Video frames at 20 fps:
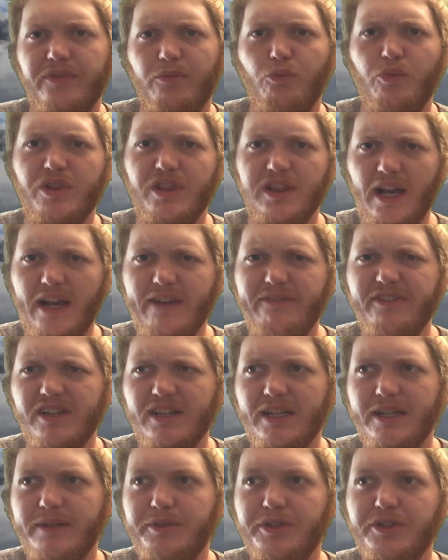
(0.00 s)
With Life and
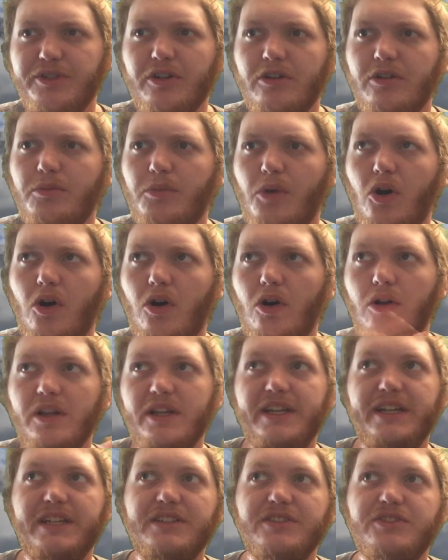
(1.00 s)
Limb, you turn them all
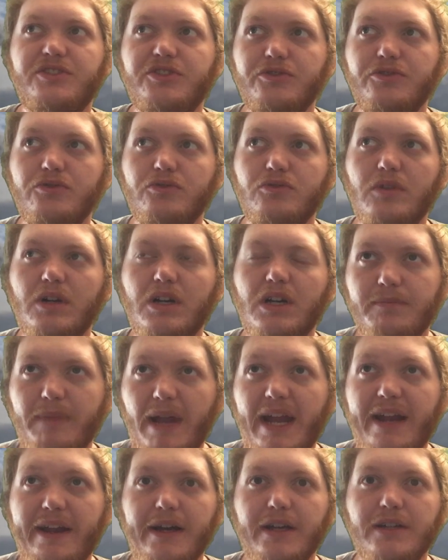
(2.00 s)
into
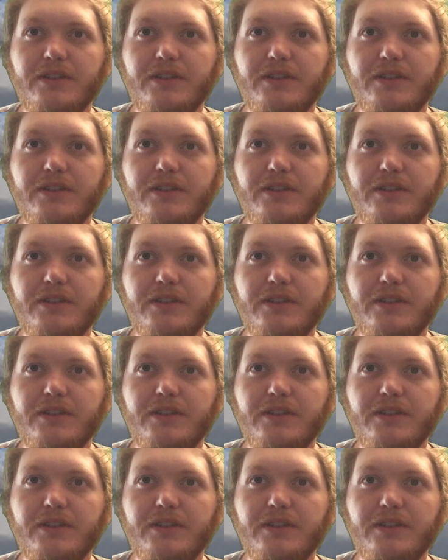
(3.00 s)
mana.